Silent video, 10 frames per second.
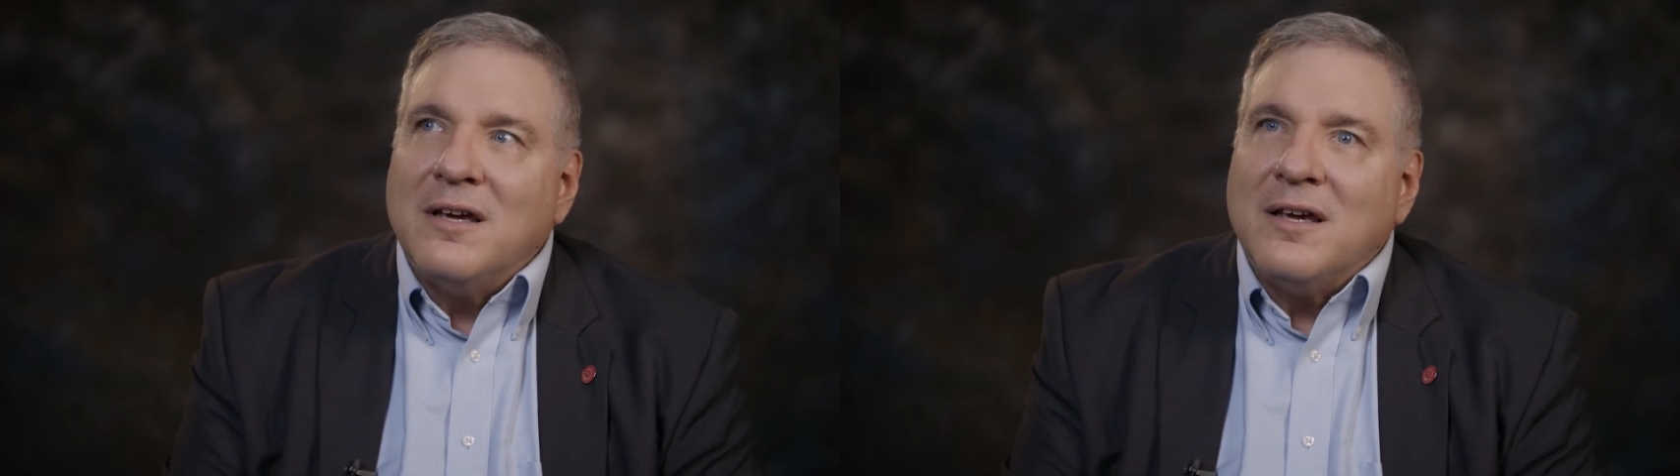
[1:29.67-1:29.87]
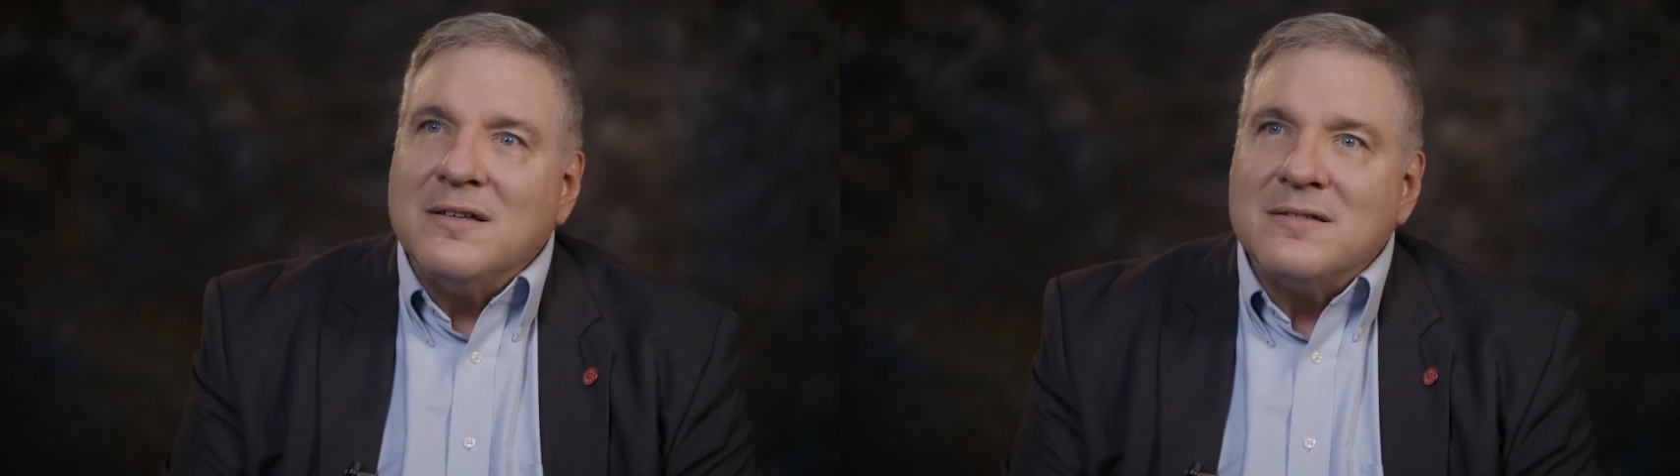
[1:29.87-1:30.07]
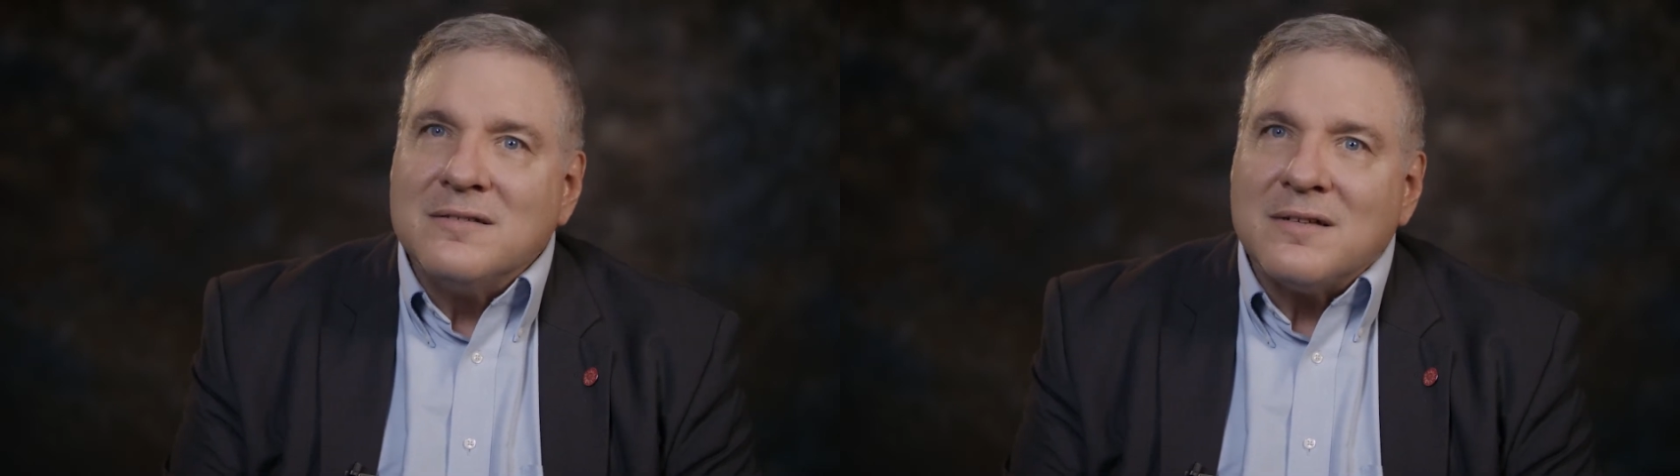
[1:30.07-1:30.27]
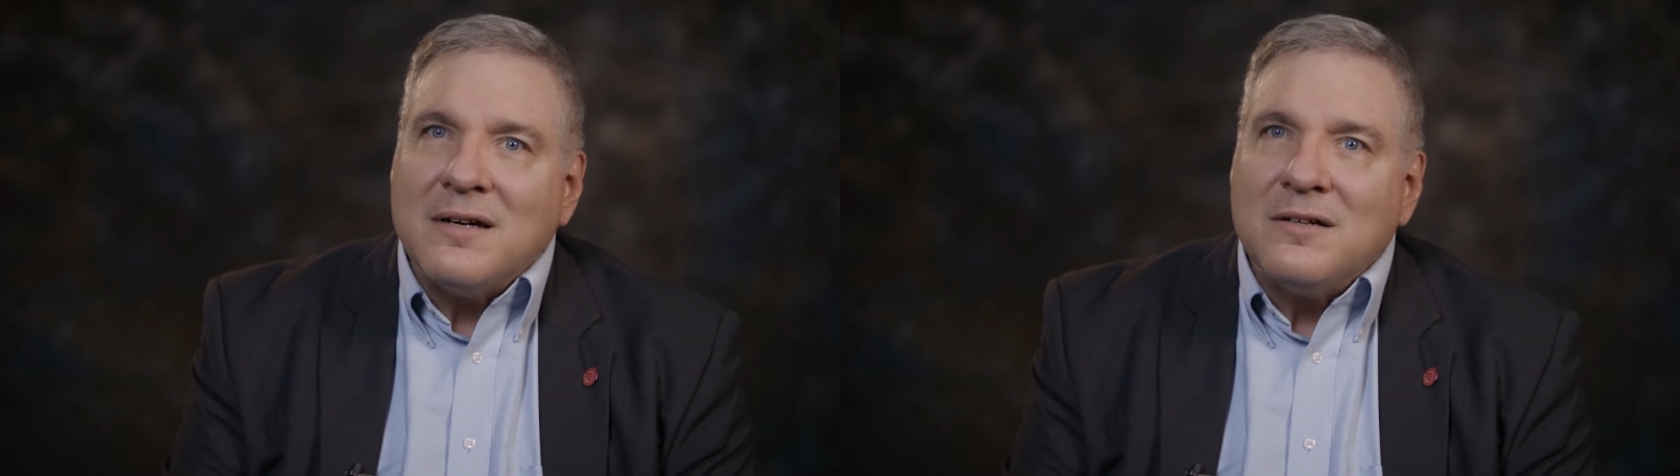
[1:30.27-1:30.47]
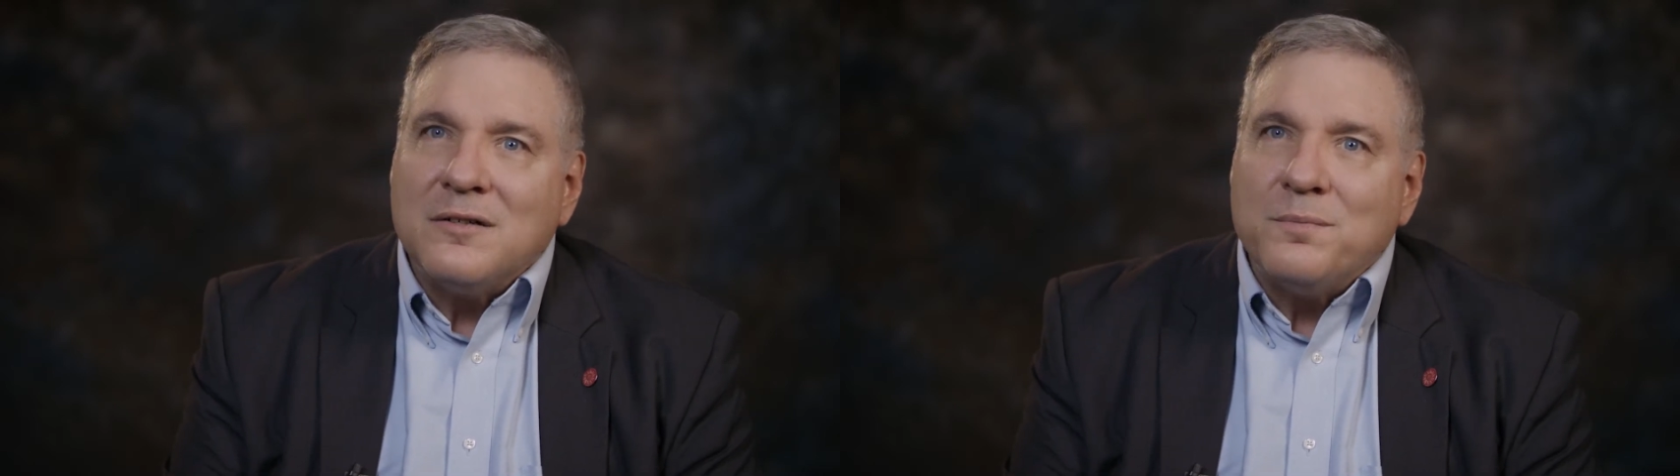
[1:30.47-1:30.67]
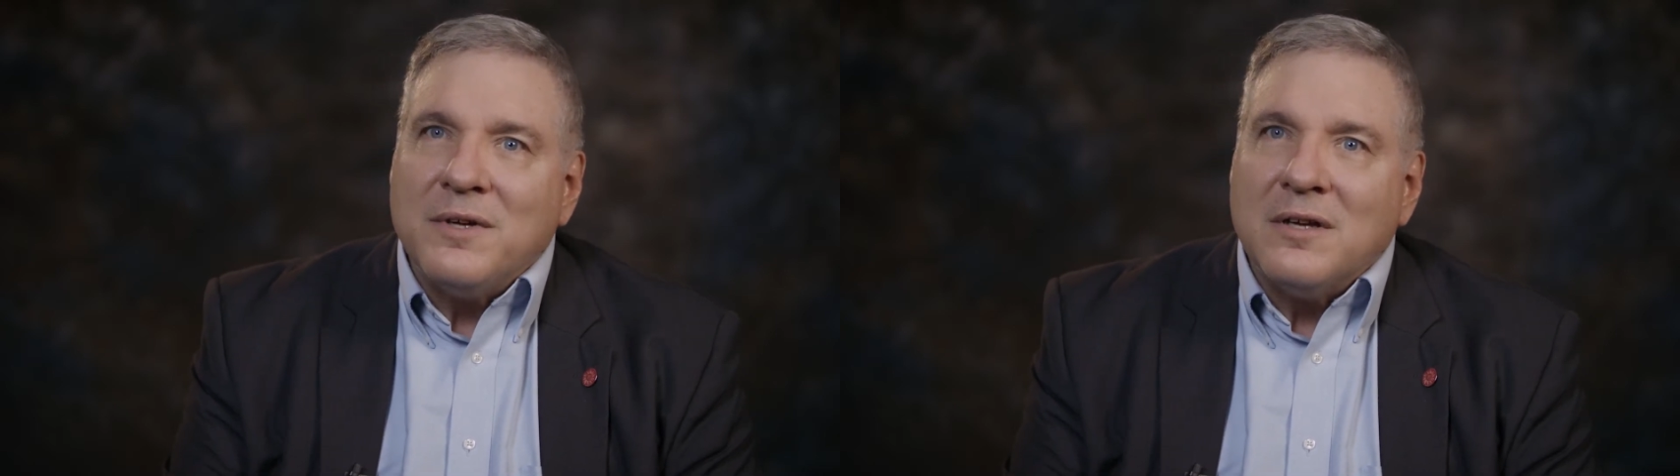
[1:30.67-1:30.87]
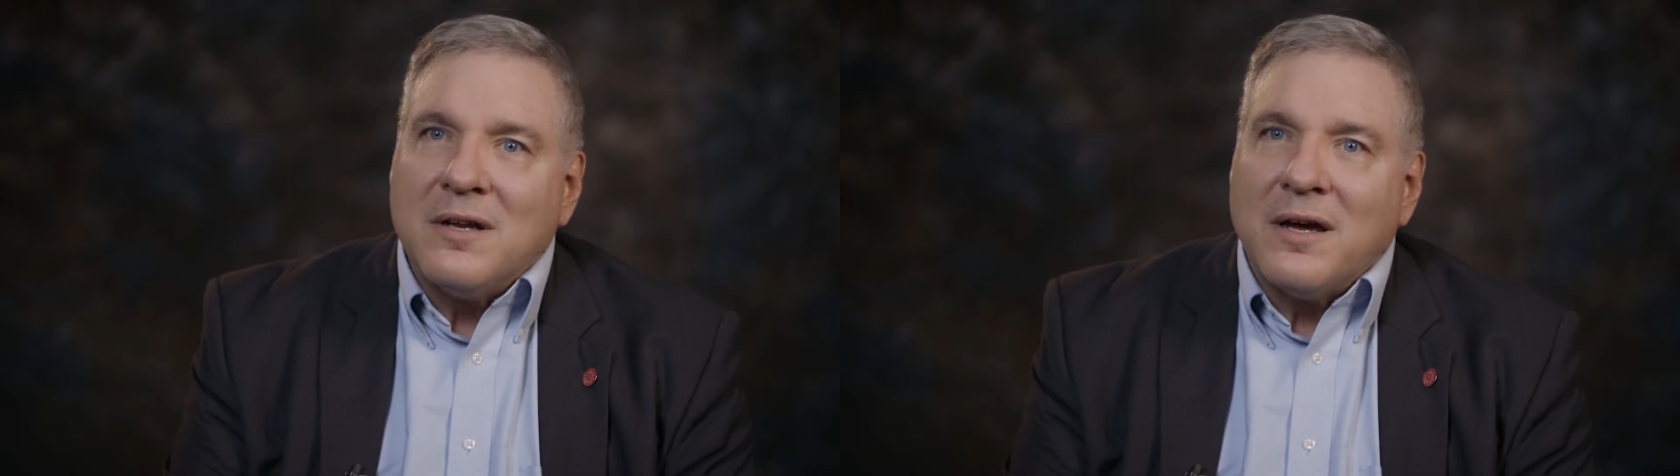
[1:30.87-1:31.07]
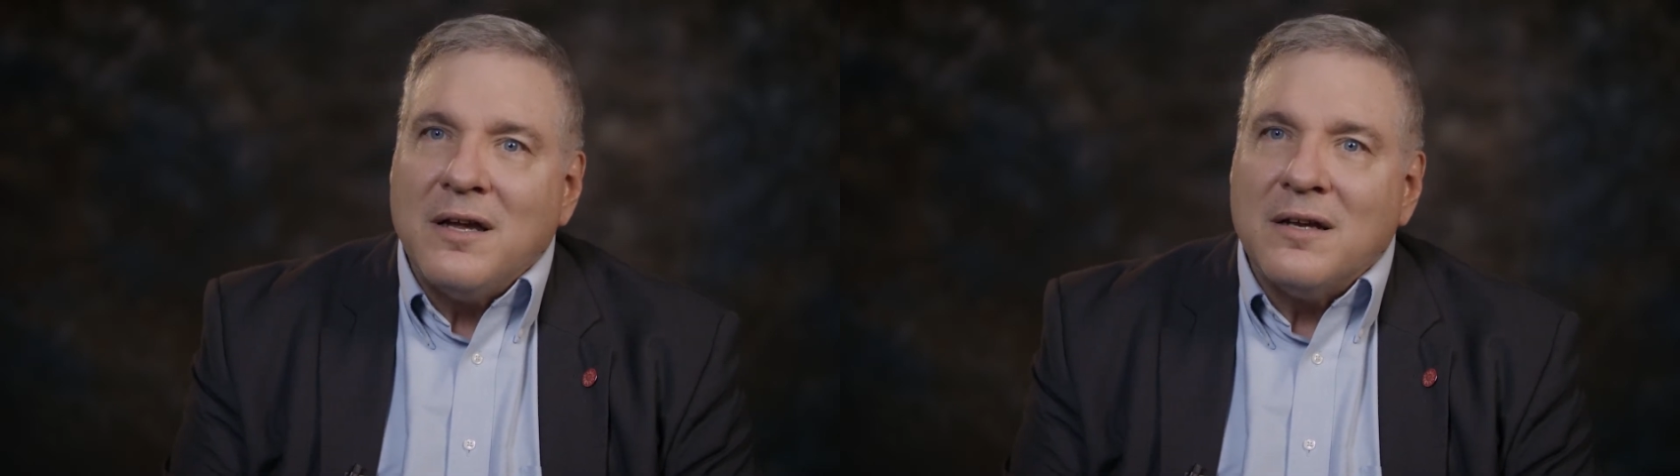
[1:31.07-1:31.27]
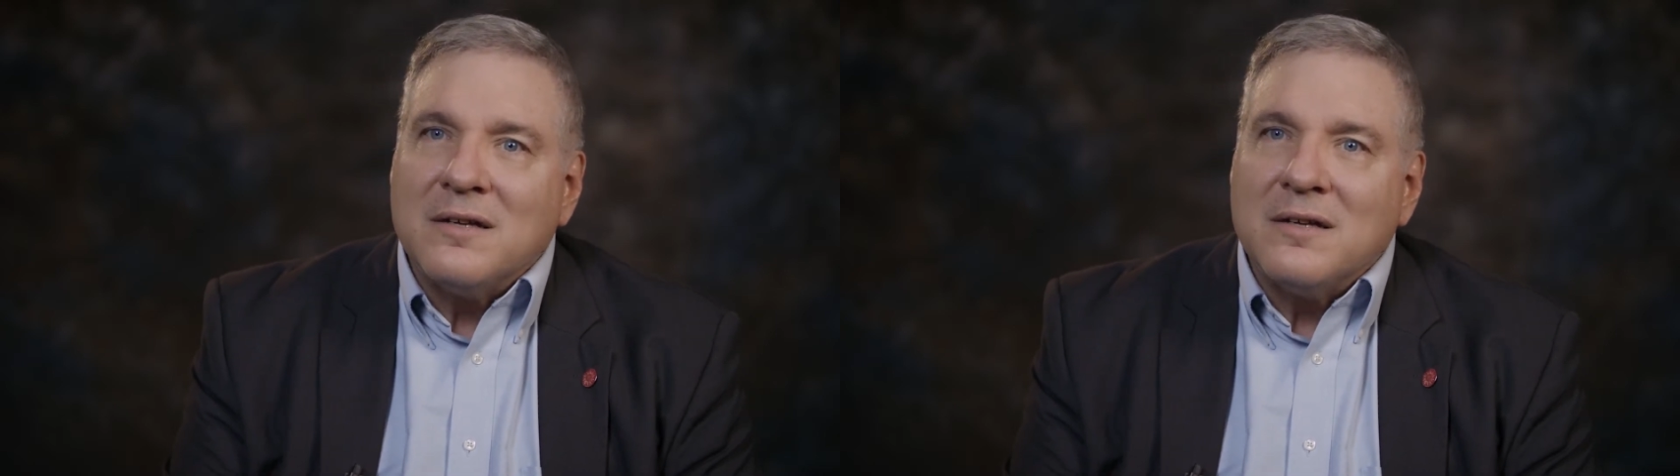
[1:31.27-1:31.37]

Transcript: his desire to be a knight